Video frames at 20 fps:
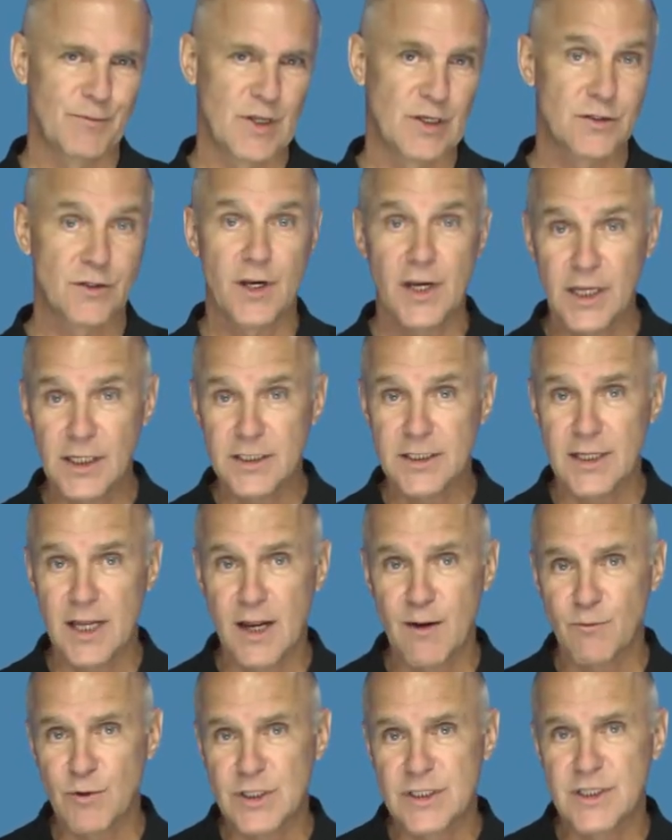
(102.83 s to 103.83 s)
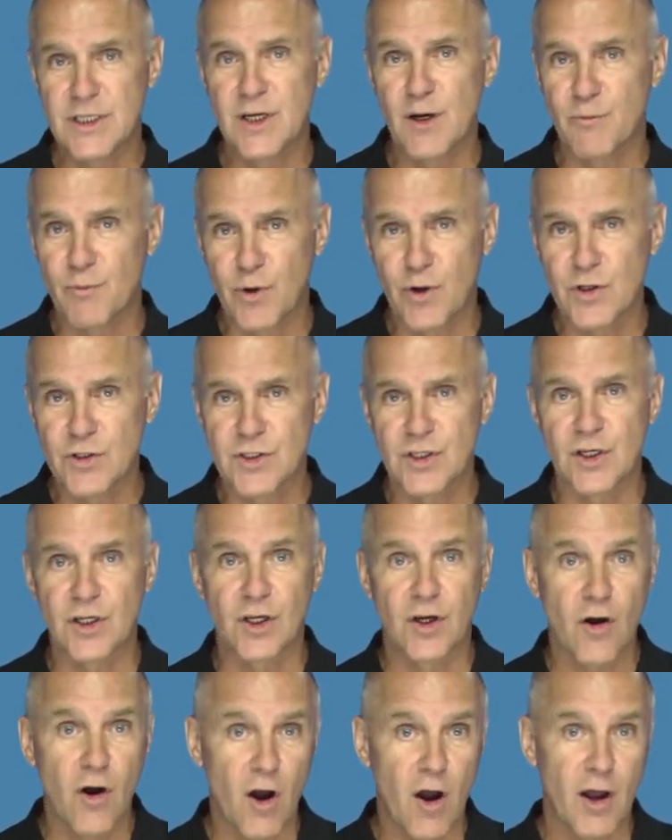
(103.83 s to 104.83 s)
So next time we see a
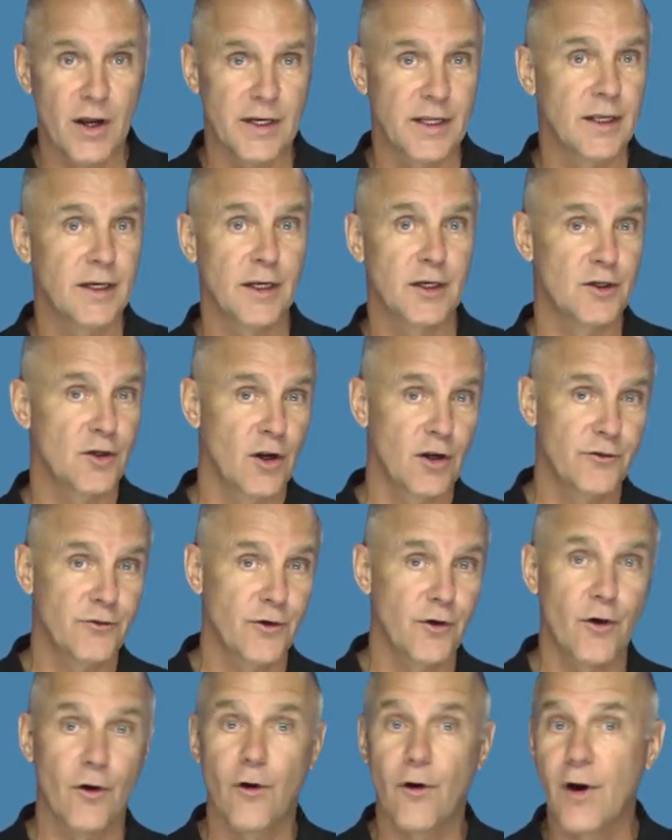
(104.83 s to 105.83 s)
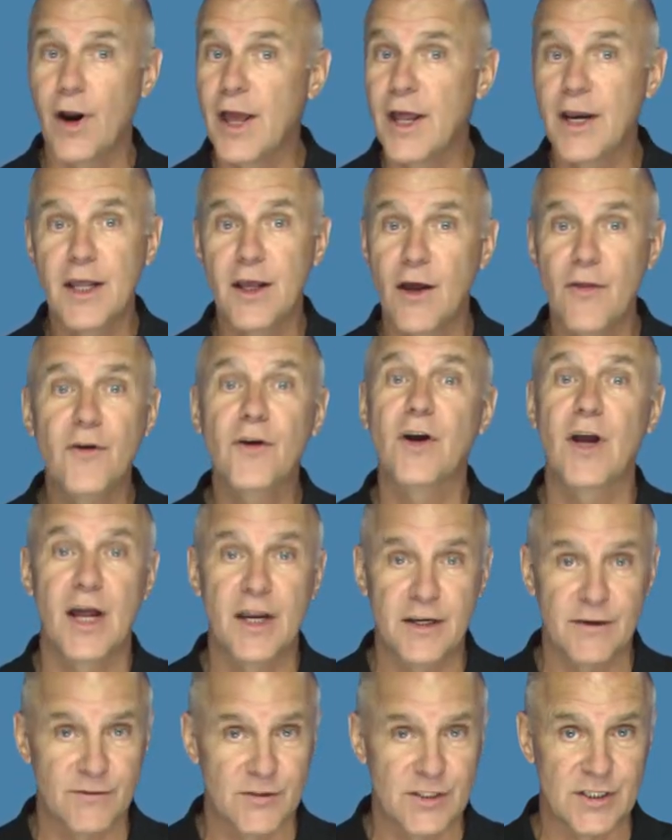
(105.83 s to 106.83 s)
person caught in adultery or any other
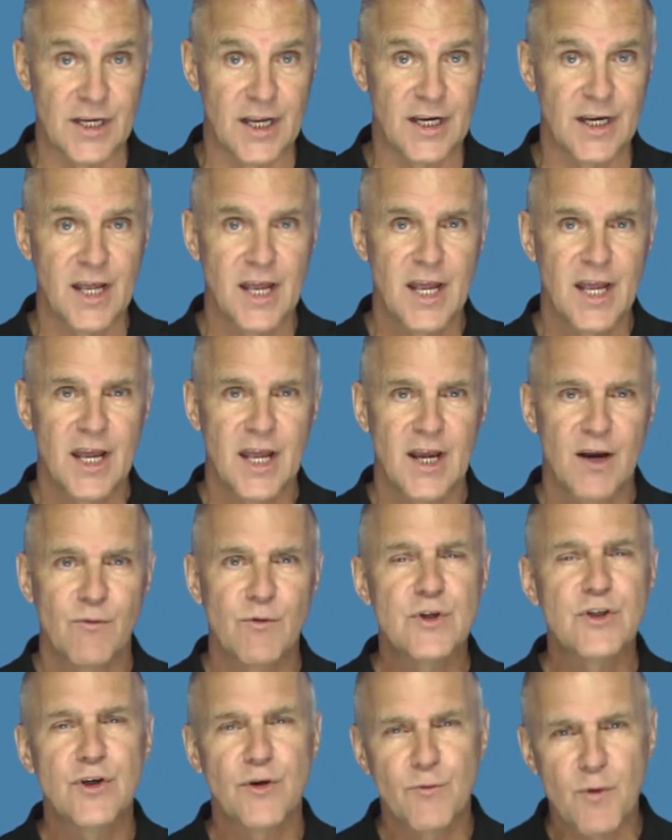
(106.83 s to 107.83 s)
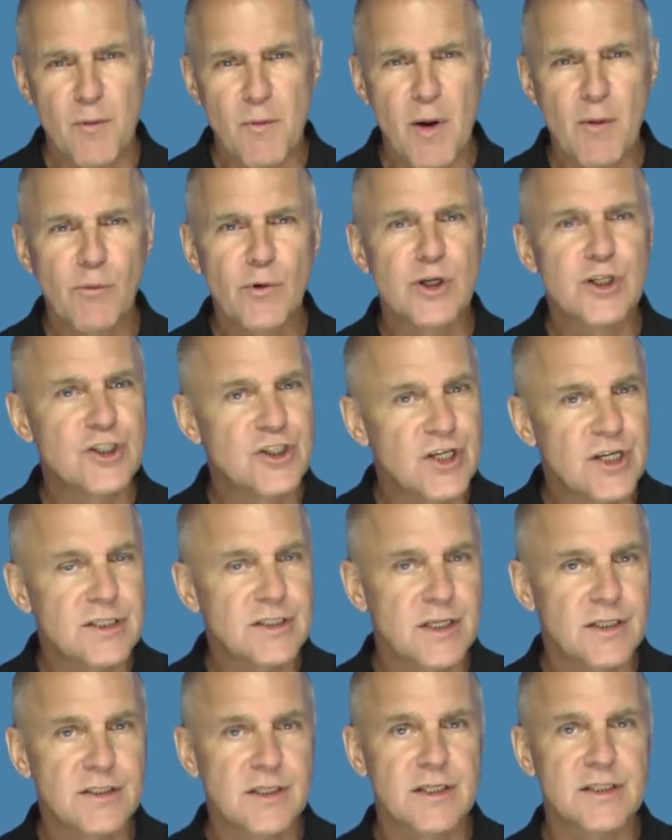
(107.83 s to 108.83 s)
kind of sin, we should remember
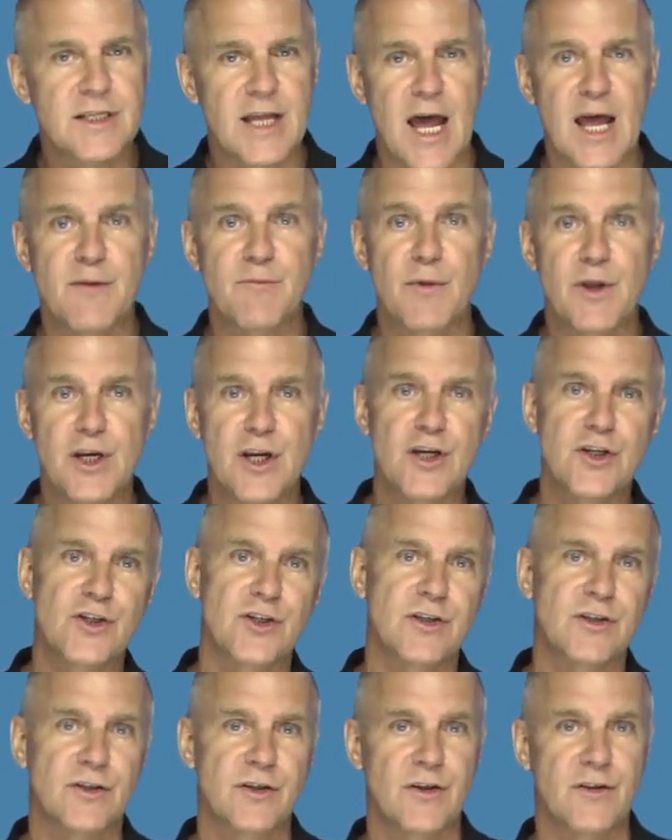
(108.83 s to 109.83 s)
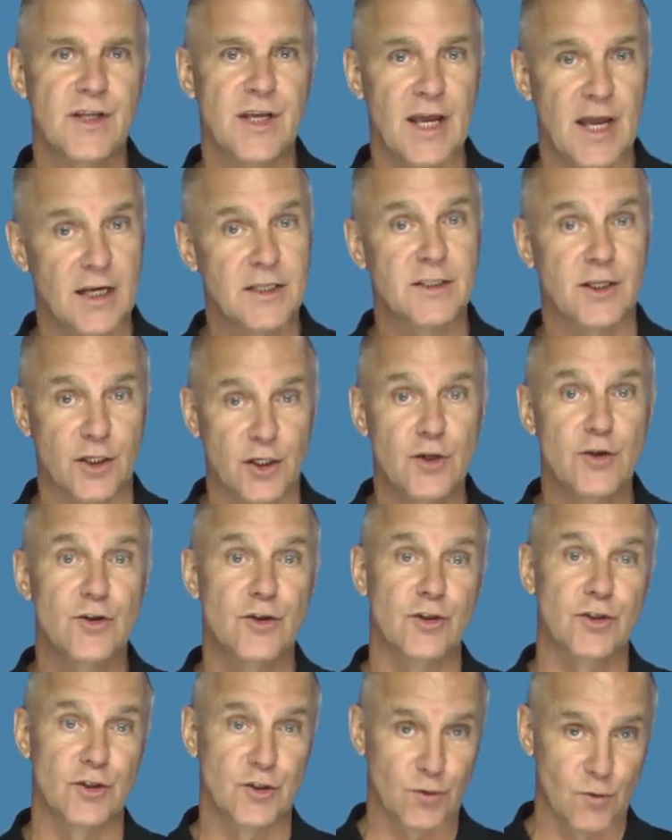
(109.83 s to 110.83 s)
Jesus' admonition to the
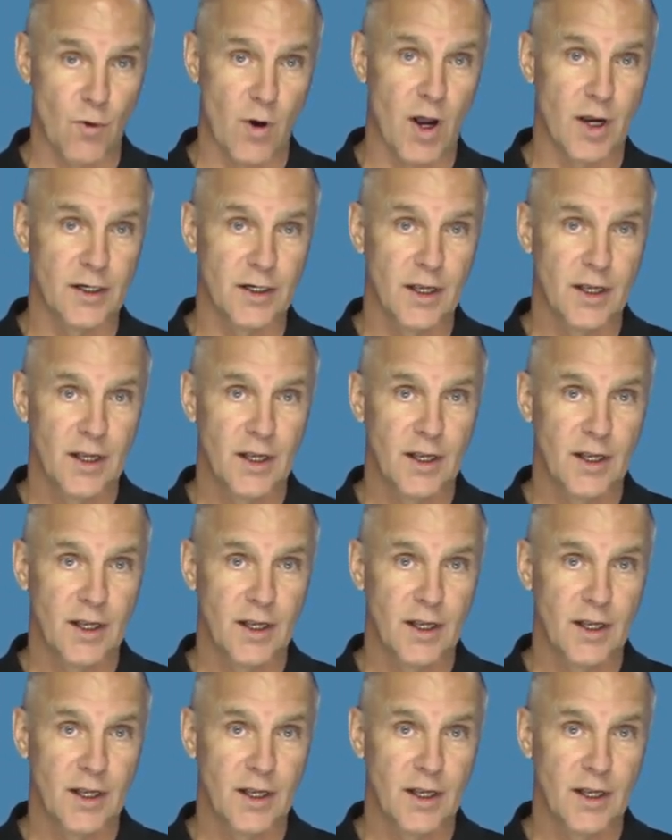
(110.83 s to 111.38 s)
execution squad.